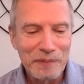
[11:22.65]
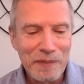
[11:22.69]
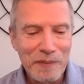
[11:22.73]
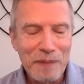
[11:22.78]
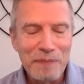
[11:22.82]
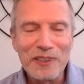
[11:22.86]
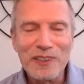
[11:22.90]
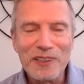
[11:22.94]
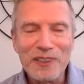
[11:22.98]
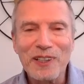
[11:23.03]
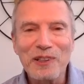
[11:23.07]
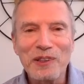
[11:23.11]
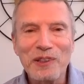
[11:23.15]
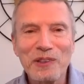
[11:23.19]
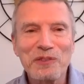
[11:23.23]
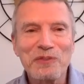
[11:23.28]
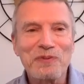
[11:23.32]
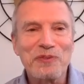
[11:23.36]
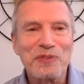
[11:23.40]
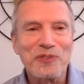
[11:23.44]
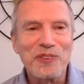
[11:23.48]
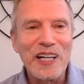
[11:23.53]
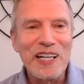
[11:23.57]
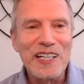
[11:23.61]
Remember the
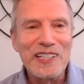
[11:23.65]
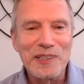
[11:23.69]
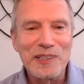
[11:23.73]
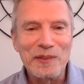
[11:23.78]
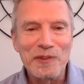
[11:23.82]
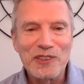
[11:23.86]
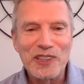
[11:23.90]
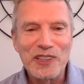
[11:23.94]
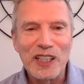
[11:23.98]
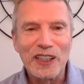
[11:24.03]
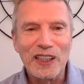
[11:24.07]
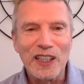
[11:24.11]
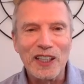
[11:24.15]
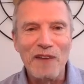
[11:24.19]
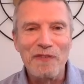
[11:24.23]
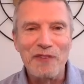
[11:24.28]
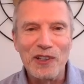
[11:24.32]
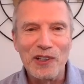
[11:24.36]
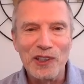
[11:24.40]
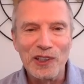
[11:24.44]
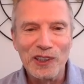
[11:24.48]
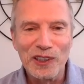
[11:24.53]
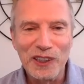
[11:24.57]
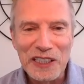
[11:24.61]
old phrase that would say, love
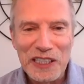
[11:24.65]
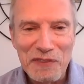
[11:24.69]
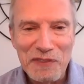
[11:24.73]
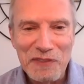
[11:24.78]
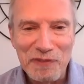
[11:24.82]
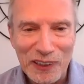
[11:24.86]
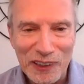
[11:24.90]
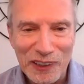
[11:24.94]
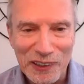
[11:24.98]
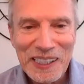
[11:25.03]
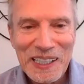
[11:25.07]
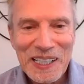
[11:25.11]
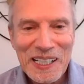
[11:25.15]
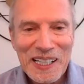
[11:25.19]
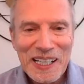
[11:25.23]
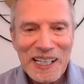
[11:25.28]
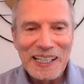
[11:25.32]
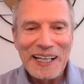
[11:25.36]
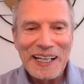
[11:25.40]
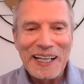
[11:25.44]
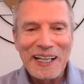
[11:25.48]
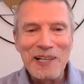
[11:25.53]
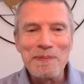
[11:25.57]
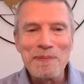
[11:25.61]
it or leave it?
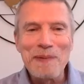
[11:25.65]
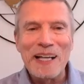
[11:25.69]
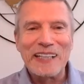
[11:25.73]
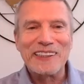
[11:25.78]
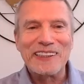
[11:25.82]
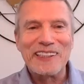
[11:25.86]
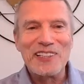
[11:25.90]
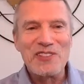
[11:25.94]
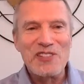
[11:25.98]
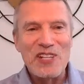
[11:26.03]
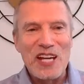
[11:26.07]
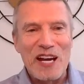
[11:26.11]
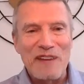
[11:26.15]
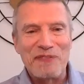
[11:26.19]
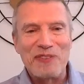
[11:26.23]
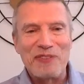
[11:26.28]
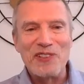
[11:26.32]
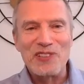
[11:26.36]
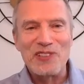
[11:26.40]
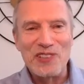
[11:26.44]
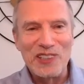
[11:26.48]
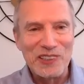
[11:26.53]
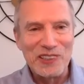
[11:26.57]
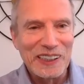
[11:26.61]
And I go back to
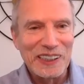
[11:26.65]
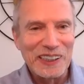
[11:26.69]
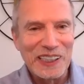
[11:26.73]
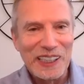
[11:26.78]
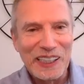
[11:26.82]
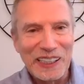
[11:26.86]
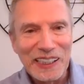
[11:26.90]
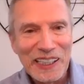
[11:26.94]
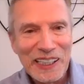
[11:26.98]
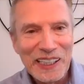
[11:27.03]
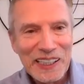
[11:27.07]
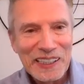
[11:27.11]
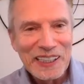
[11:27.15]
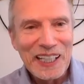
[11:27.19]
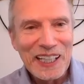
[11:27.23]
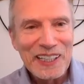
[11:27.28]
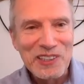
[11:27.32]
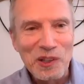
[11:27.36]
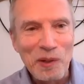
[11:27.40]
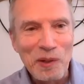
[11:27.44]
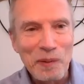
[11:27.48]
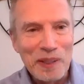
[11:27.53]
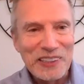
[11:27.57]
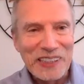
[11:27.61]
Jefferson, like
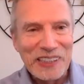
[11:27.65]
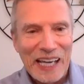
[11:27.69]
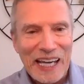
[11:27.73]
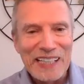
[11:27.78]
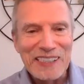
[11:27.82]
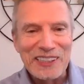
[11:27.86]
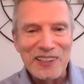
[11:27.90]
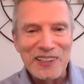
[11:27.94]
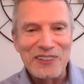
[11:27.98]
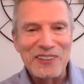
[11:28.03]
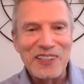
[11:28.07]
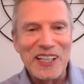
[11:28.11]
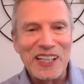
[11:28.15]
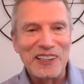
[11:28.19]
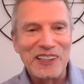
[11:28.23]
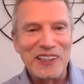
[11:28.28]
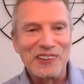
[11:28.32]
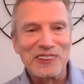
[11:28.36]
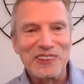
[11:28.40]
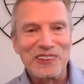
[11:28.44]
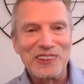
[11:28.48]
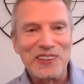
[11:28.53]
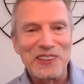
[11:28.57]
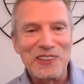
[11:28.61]
that's almost
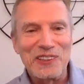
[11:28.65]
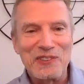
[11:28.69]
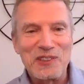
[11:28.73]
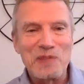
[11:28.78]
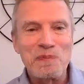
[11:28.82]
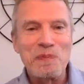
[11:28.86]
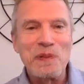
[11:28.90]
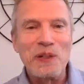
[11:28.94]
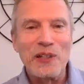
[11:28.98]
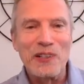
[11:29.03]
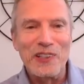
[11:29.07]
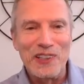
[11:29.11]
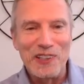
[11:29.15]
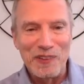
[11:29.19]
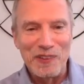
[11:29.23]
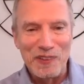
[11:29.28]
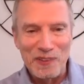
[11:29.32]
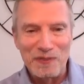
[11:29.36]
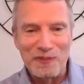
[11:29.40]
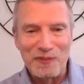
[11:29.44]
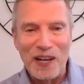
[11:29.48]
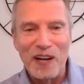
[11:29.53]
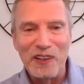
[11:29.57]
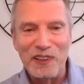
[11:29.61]
antithetical to the spirit of
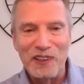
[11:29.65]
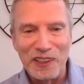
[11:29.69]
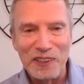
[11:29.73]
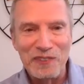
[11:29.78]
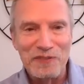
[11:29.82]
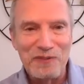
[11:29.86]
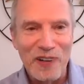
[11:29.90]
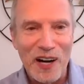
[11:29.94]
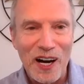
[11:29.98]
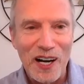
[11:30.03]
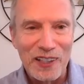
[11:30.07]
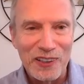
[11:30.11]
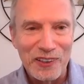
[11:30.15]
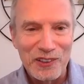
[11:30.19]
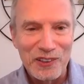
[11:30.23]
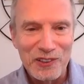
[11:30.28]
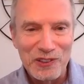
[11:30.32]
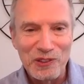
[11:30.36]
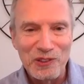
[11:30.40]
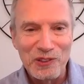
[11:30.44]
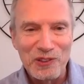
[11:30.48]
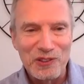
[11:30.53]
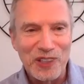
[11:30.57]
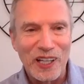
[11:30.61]
the founding
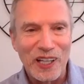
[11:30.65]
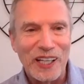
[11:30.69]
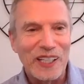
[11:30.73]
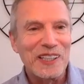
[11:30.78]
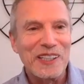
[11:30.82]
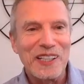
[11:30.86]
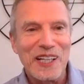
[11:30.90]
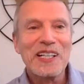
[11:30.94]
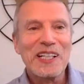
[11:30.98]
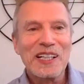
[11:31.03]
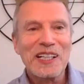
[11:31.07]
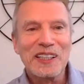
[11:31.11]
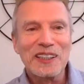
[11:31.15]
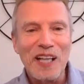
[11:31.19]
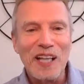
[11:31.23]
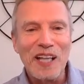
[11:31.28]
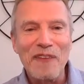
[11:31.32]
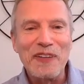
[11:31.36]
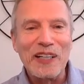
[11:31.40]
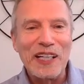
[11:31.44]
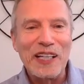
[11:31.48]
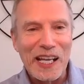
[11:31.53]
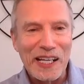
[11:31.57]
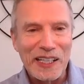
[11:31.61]
fathers, who said,
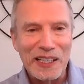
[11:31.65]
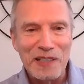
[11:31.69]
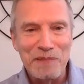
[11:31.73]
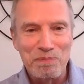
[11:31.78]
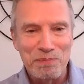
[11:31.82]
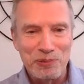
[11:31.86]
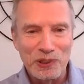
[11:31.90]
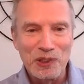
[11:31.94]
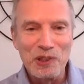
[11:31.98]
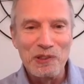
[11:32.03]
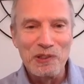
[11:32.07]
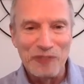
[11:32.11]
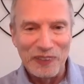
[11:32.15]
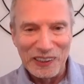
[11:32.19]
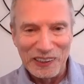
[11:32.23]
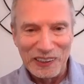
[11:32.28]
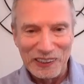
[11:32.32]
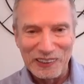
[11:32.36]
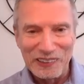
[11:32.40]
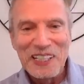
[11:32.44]
love it and improve it.